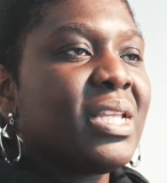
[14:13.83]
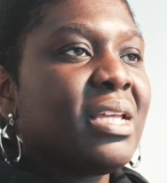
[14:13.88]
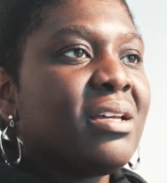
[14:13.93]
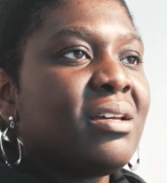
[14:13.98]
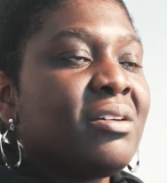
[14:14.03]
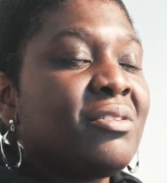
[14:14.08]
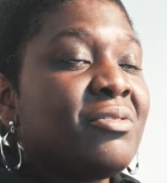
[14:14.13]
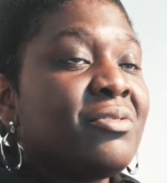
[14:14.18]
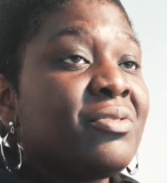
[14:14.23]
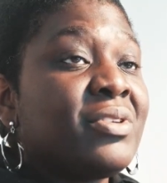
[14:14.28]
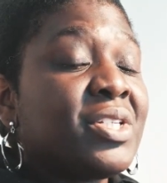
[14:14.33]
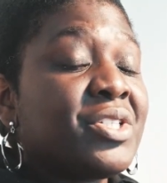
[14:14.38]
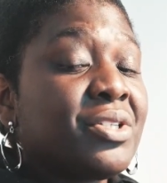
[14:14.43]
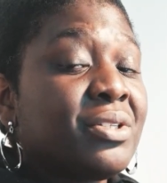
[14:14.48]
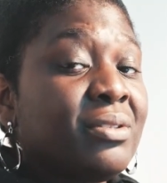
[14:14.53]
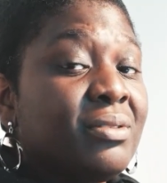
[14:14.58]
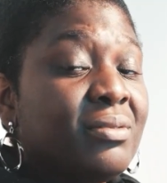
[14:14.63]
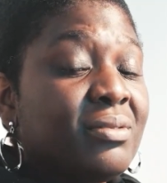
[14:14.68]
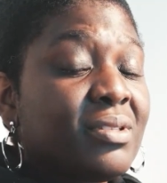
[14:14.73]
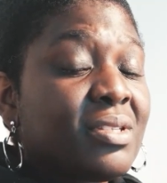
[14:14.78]

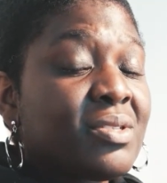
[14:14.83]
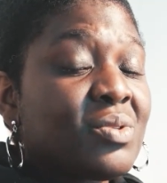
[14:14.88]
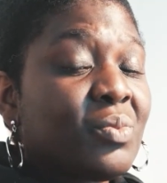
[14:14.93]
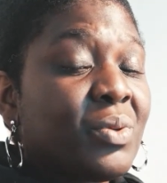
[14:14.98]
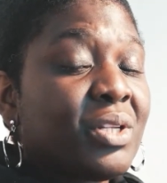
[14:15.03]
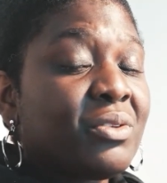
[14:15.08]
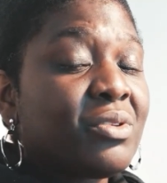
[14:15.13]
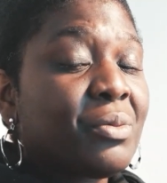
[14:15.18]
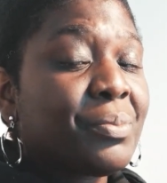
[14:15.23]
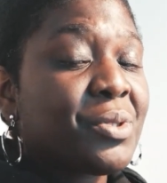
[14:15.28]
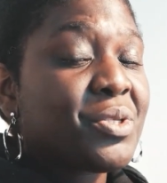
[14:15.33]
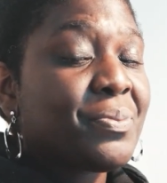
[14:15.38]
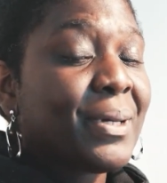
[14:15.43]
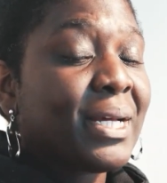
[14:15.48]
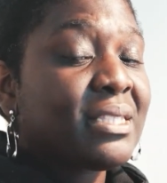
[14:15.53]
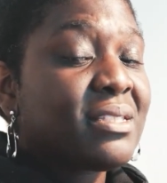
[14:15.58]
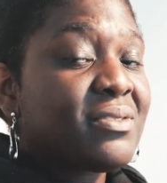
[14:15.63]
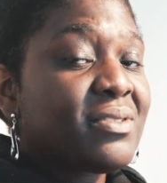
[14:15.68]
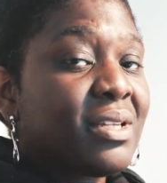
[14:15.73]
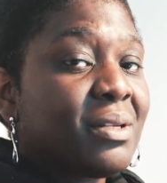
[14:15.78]
vision. That's one of the
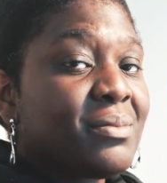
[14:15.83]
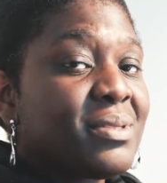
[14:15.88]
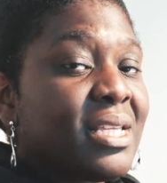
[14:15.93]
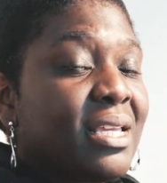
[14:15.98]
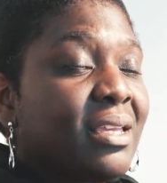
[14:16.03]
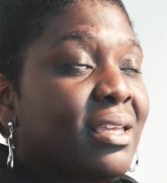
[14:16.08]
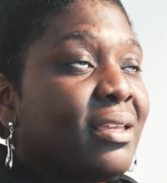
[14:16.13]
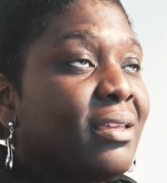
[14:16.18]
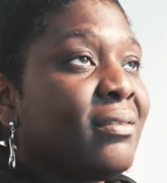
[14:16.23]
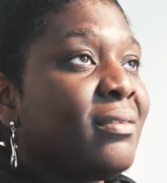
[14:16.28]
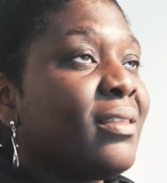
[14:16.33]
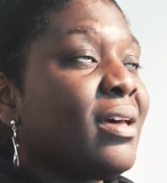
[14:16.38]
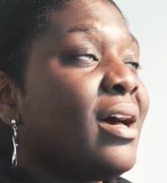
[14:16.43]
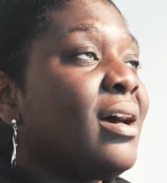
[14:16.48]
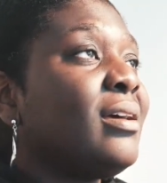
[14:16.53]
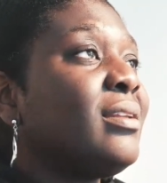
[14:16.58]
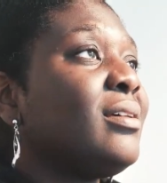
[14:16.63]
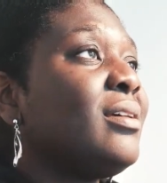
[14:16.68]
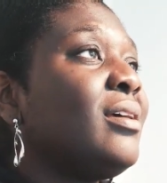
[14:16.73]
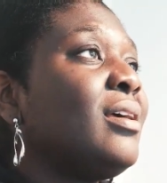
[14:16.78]
perspectives that I'm taking in
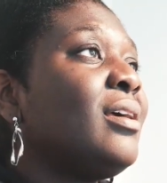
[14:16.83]
that.